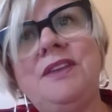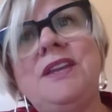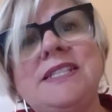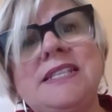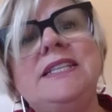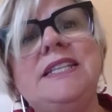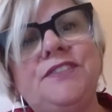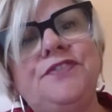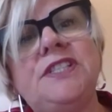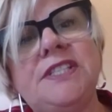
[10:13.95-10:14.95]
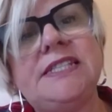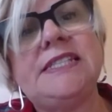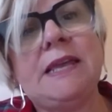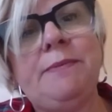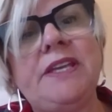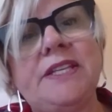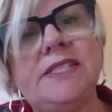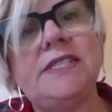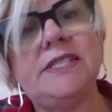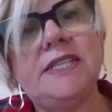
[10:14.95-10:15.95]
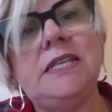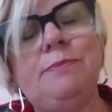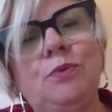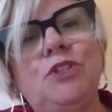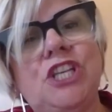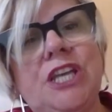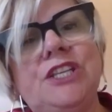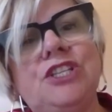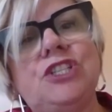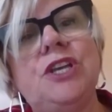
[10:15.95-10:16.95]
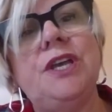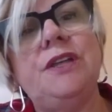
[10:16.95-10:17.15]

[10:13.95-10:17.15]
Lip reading: there is a need for systemic and sustainable change,